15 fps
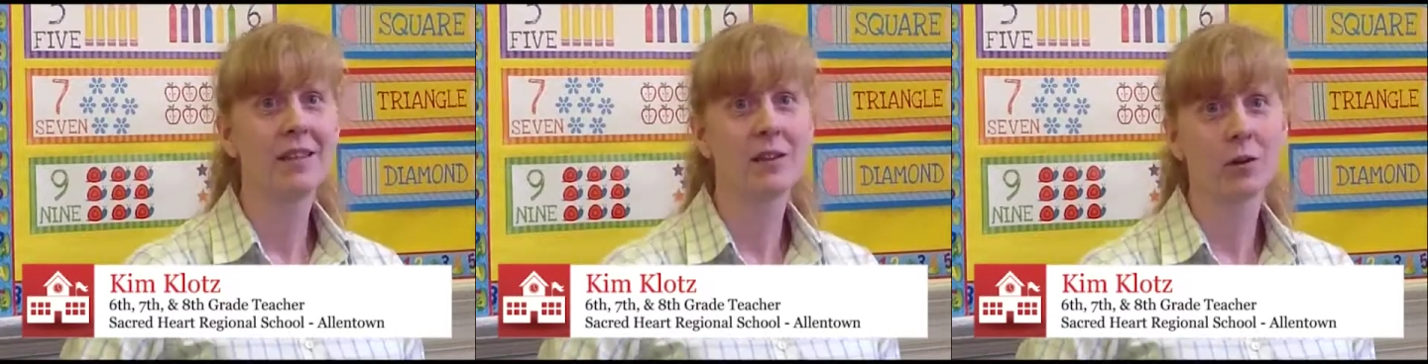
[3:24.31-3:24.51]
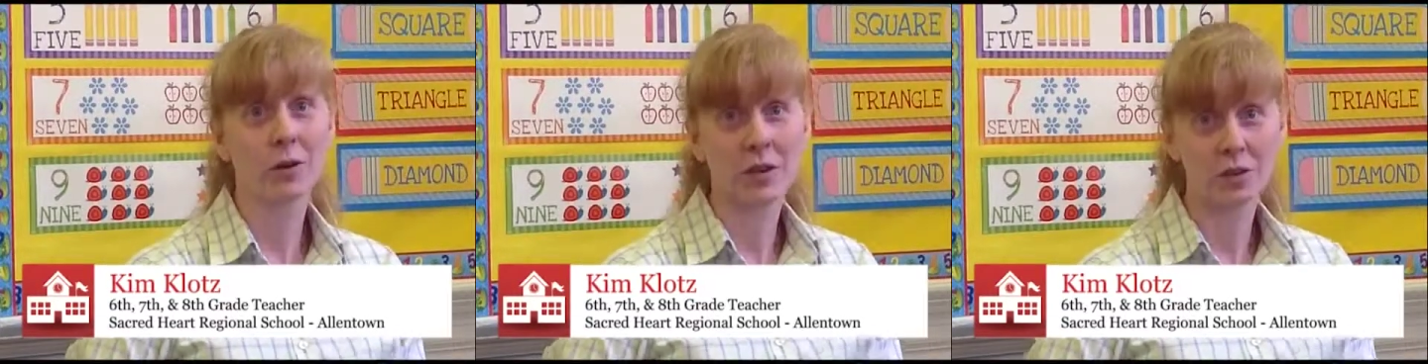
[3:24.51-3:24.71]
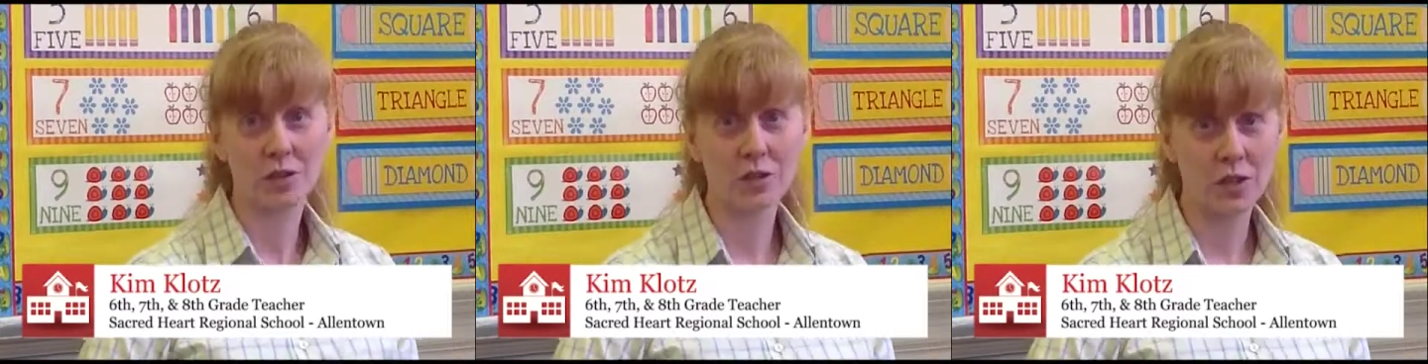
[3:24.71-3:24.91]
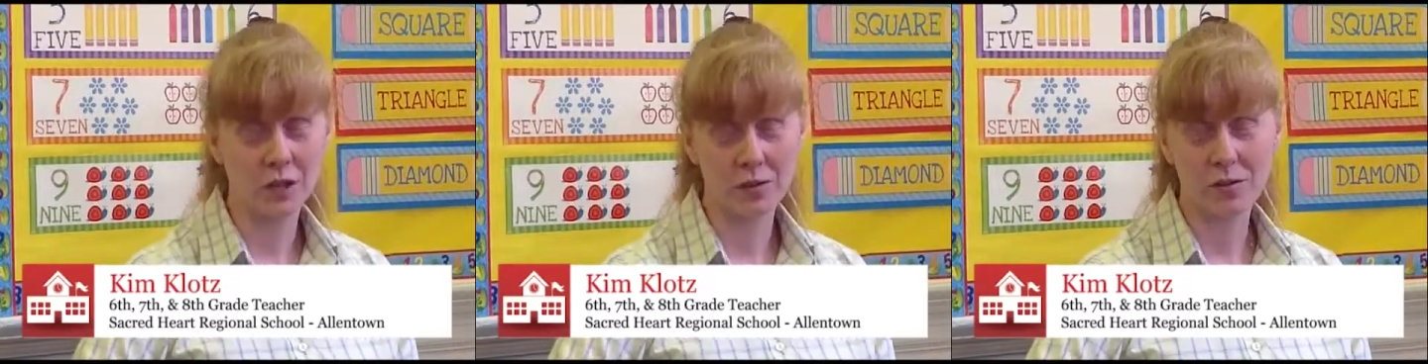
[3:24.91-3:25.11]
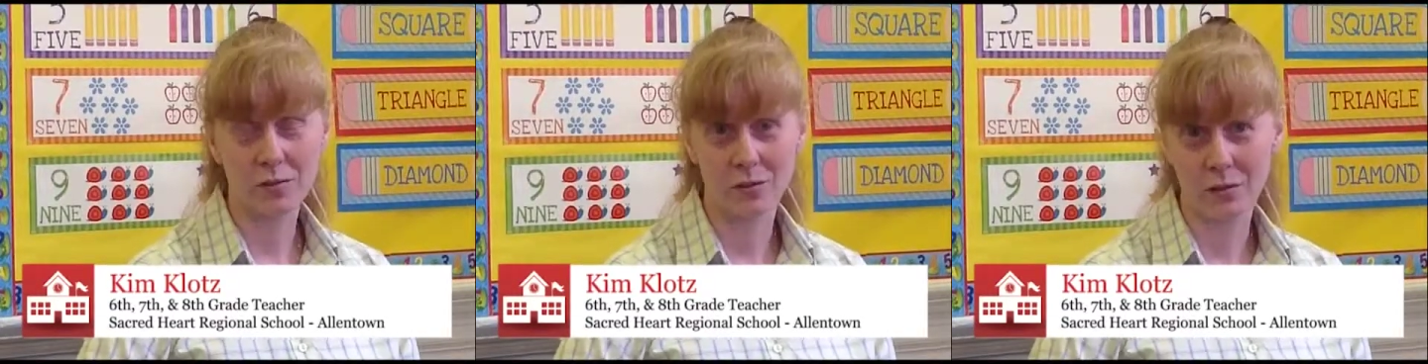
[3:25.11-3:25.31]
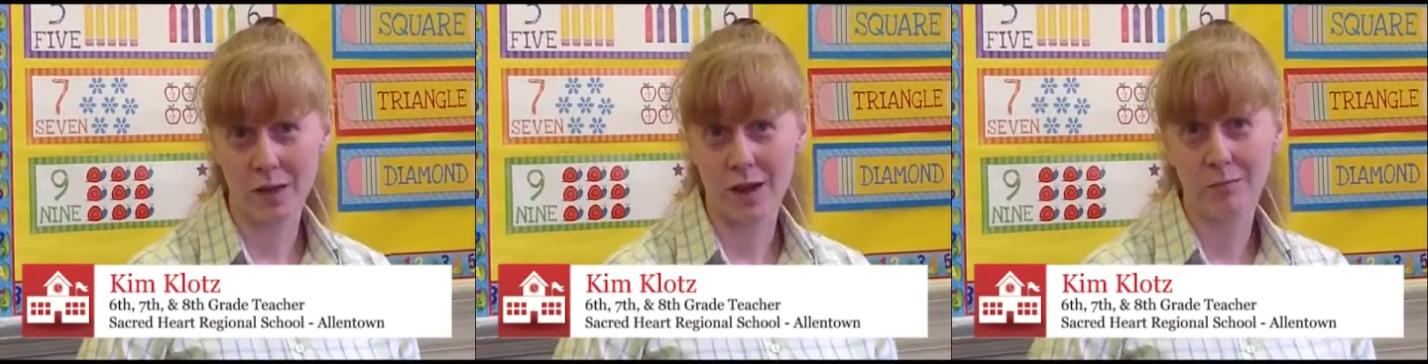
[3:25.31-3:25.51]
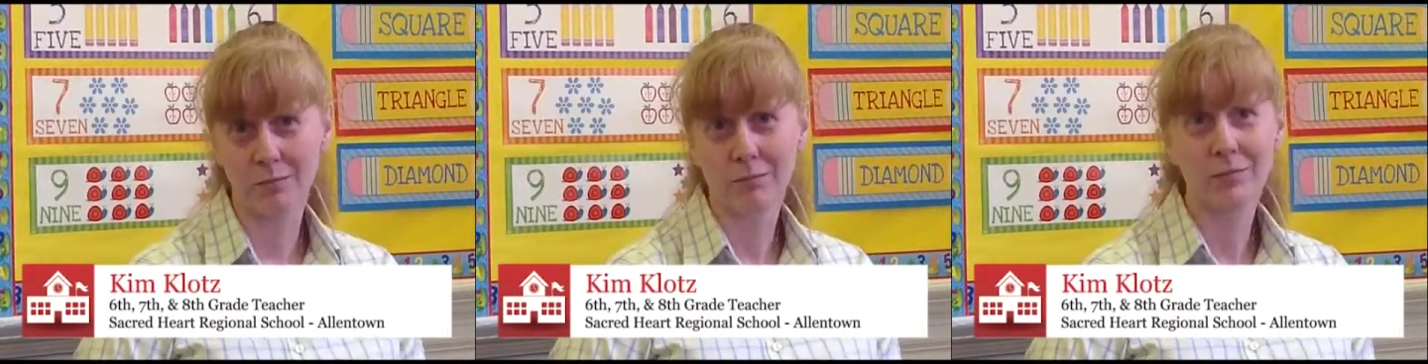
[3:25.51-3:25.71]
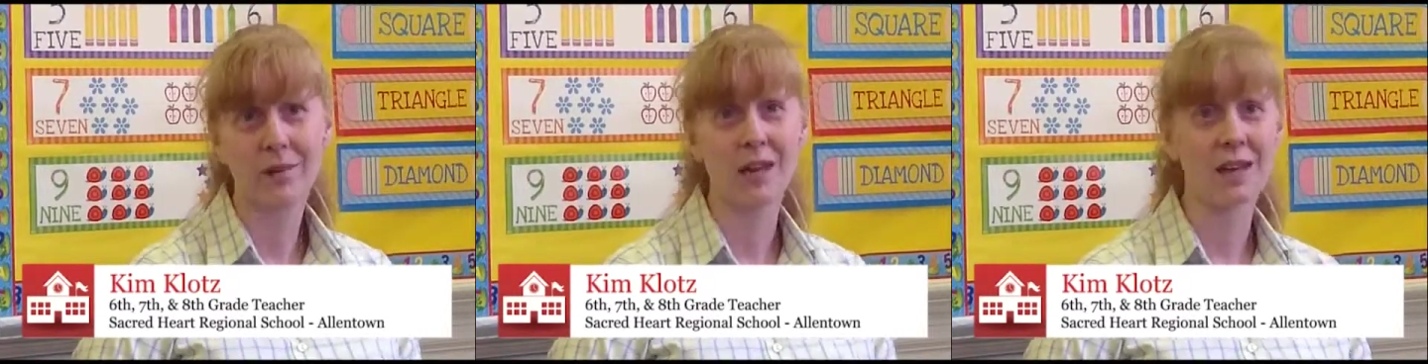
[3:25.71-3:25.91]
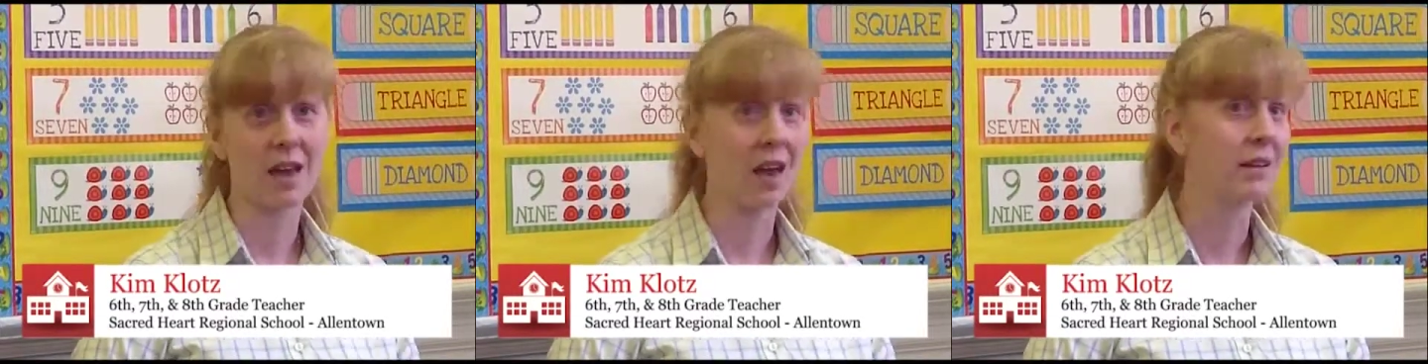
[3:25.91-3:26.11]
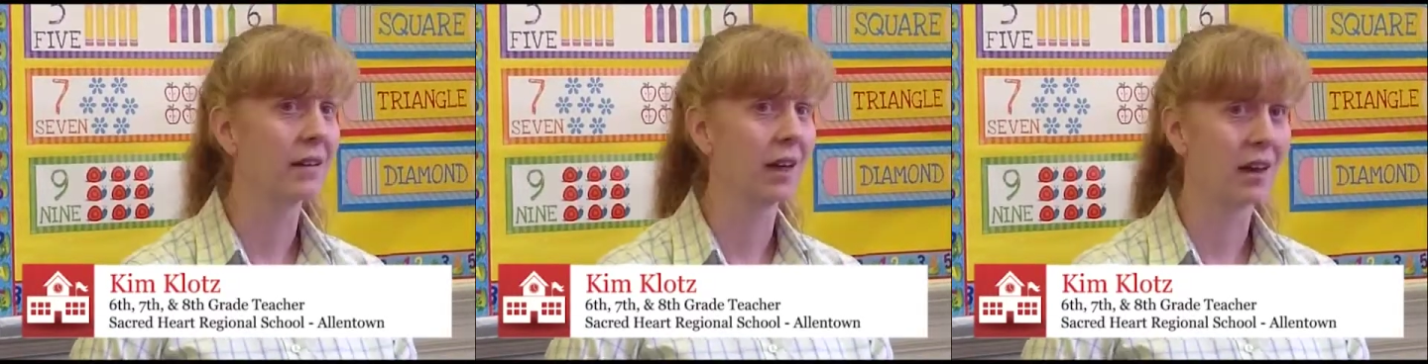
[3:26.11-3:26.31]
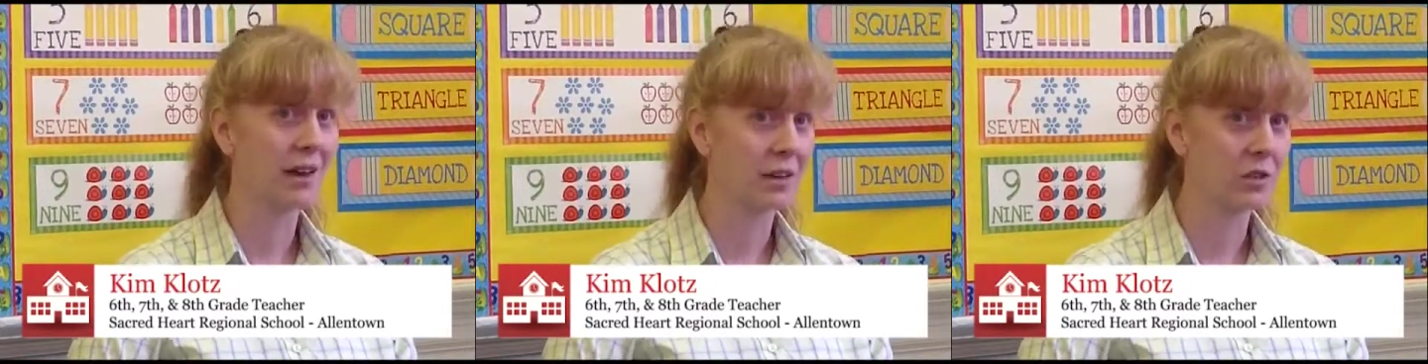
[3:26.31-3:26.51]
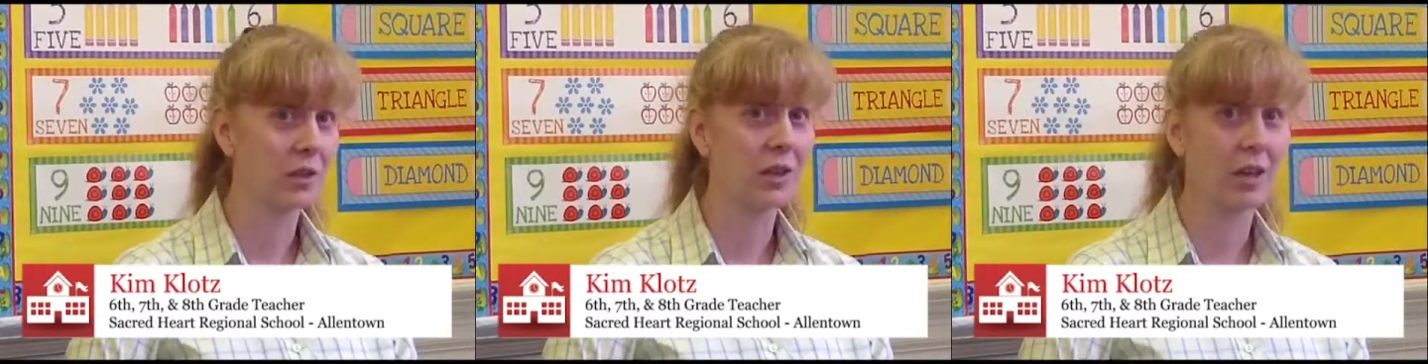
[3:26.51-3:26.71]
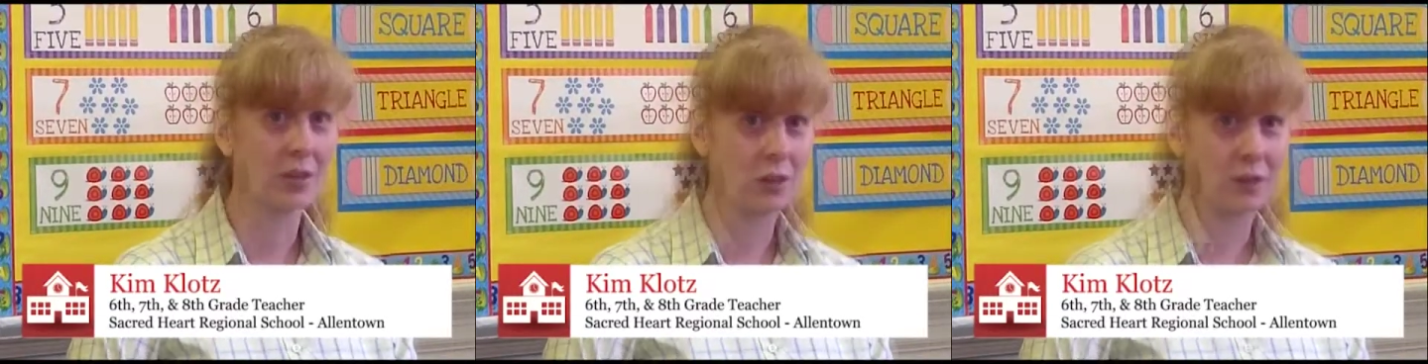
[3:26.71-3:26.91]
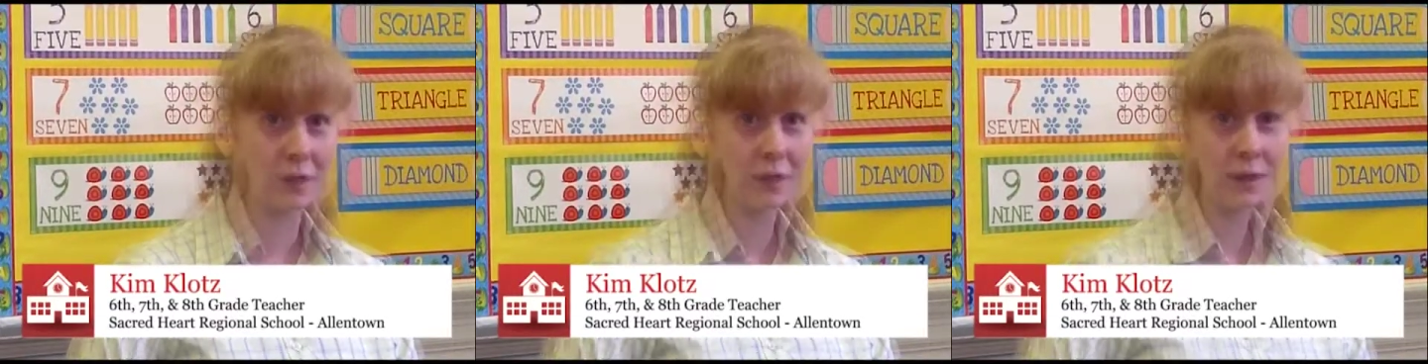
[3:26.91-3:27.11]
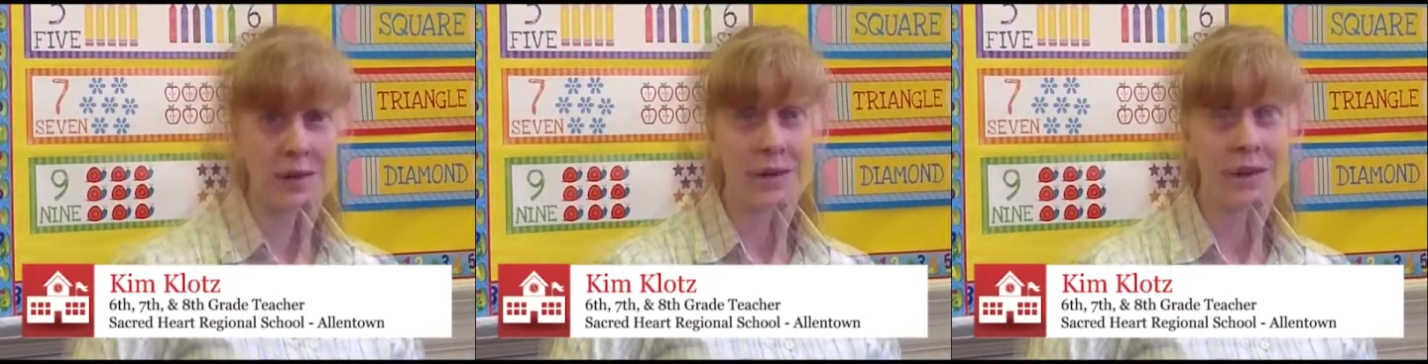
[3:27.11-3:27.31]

There is a chance for them. They can get an education.